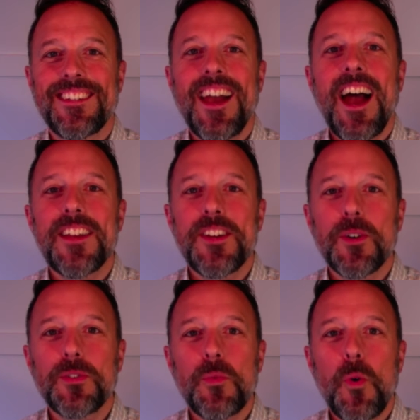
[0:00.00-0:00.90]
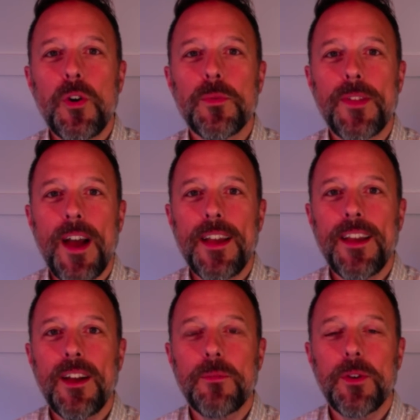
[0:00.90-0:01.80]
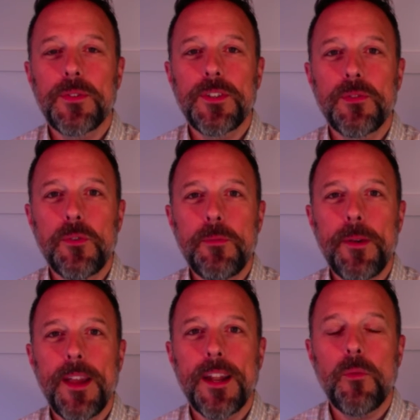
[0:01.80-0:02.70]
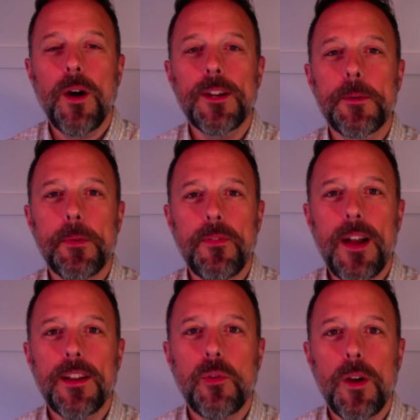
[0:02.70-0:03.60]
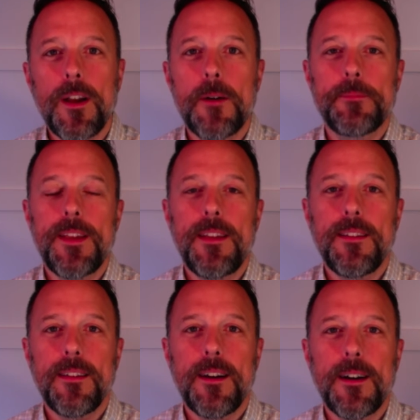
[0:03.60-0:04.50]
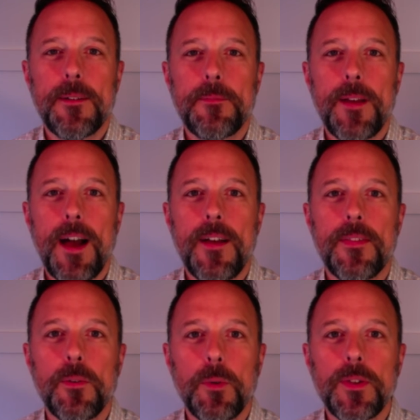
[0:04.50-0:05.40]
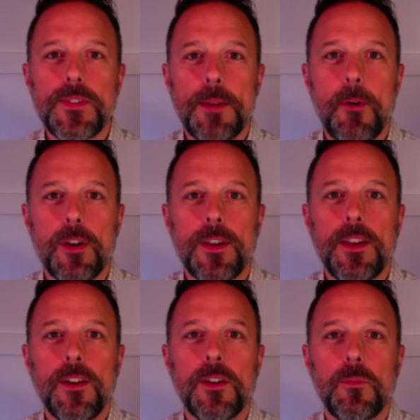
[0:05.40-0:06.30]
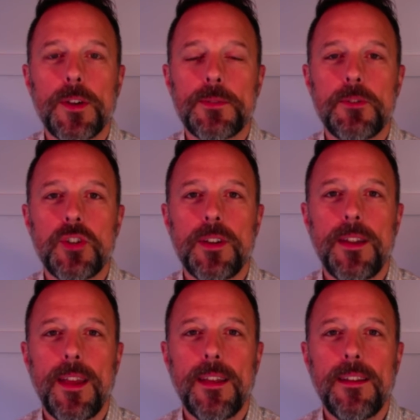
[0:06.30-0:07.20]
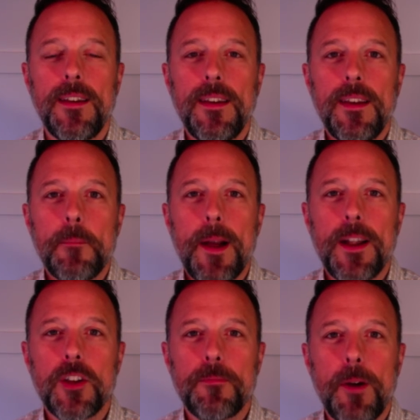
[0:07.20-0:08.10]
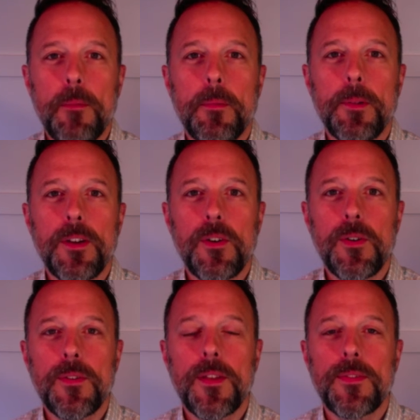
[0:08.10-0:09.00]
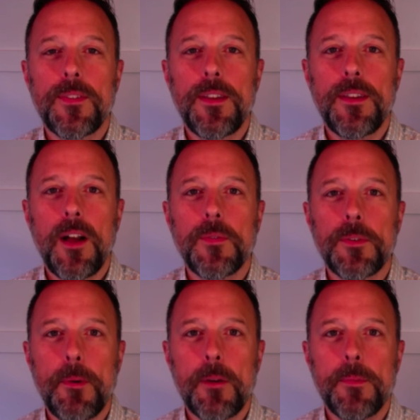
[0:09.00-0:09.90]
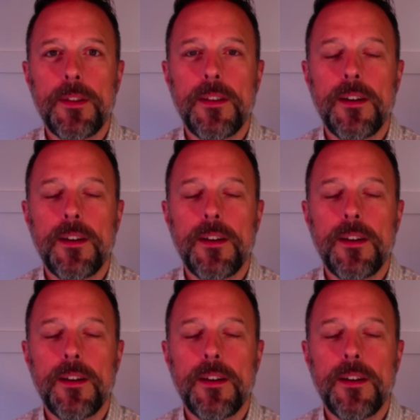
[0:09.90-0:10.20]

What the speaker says: Hi, Darrell DeWard with Icon Realty Group, and I wanted to provide a quick update on the real estate market here in West Michigan. And by now, you've probably heard that the health department